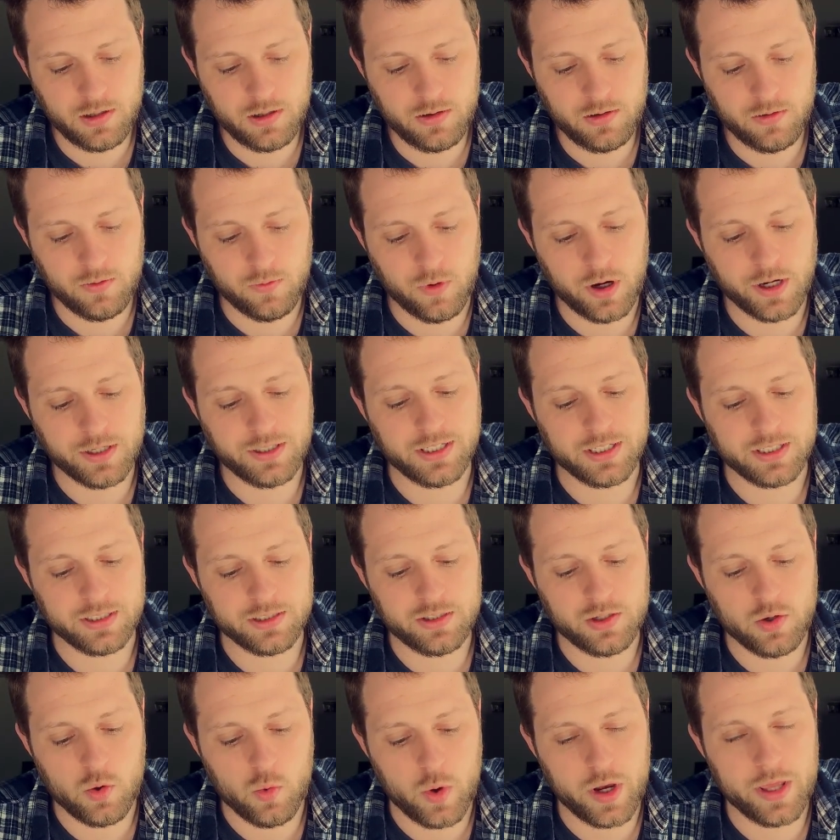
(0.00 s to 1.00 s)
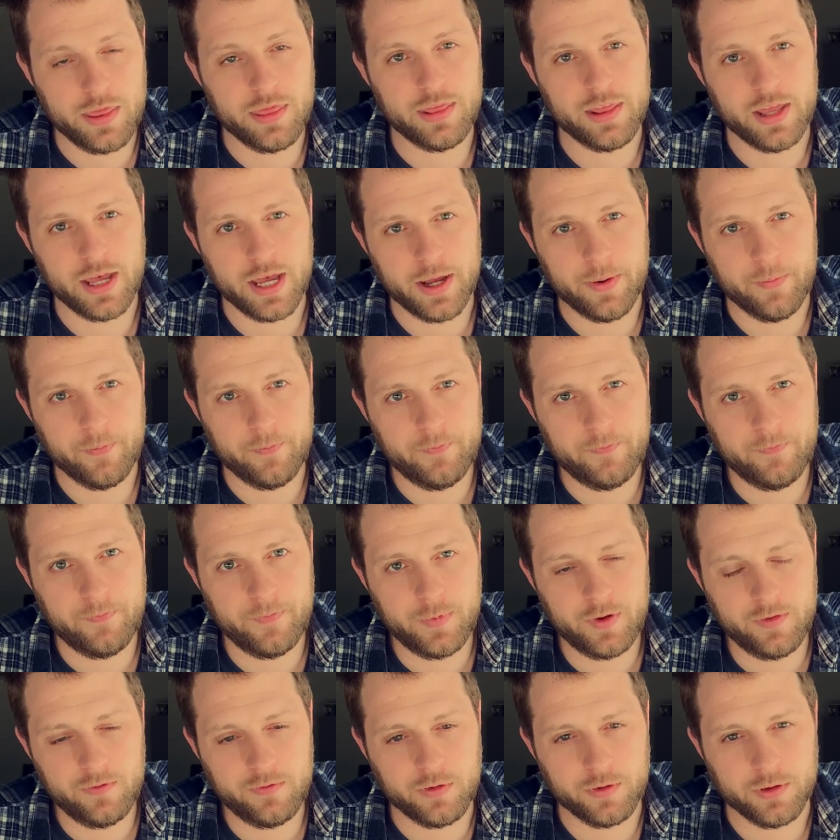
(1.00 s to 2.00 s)
wanting to win them
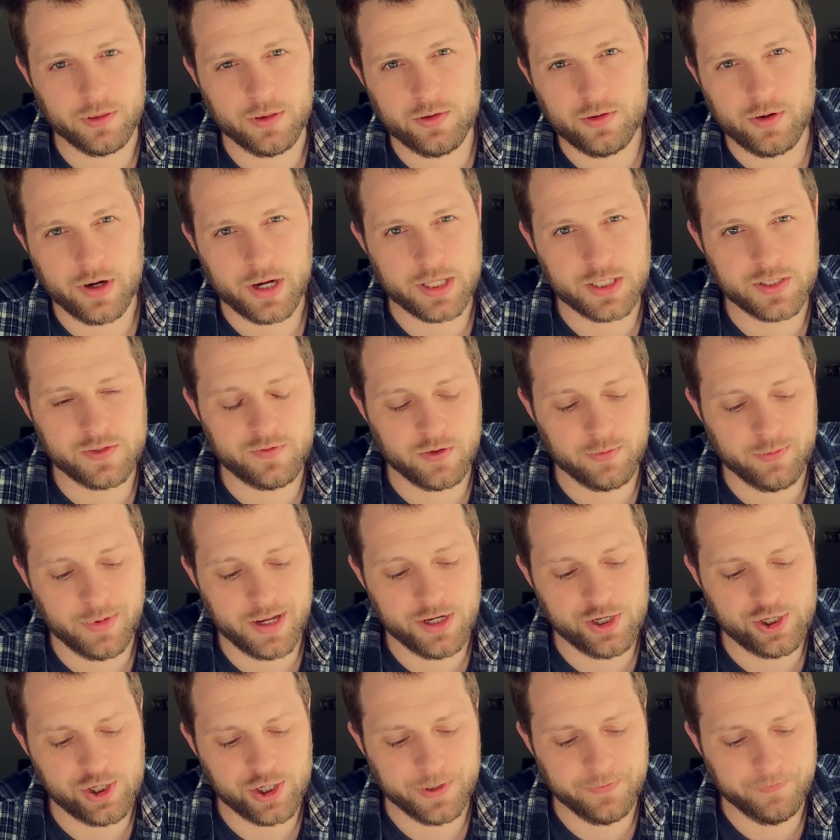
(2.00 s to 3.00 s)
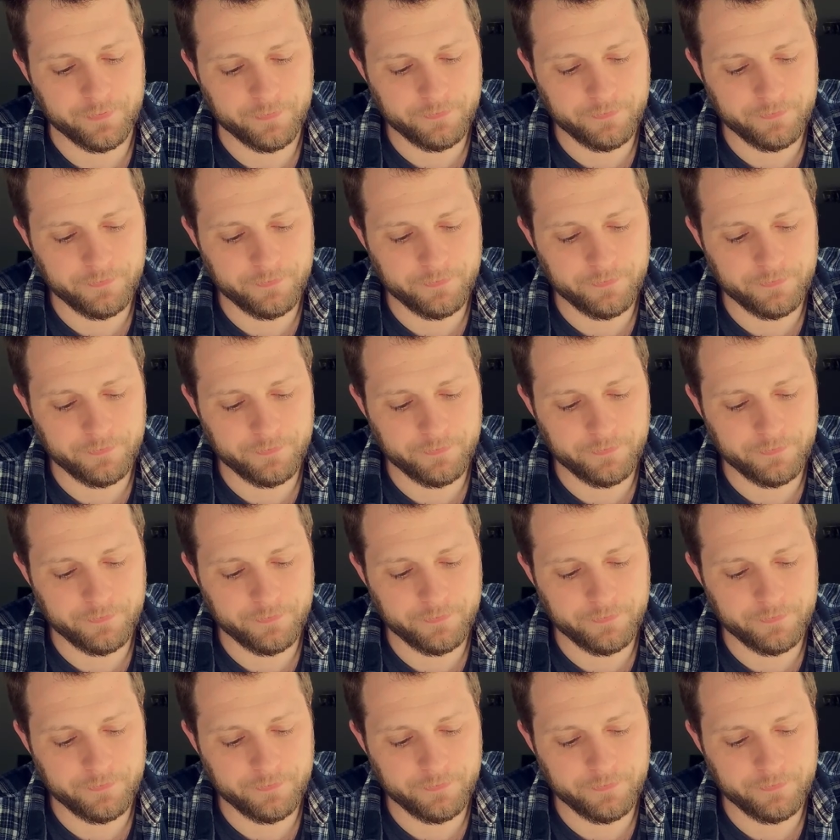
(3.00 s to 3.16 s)
for the transformation.